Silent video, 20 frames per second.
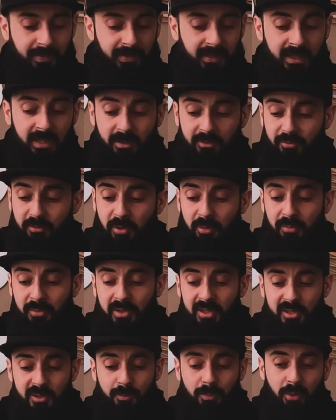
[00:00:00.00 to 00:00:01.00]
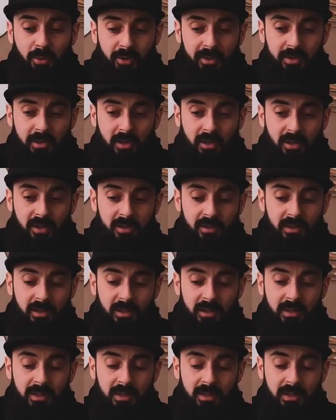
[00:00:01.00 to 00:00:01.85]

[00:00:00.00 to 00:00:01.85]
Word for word: Yeah, from this point on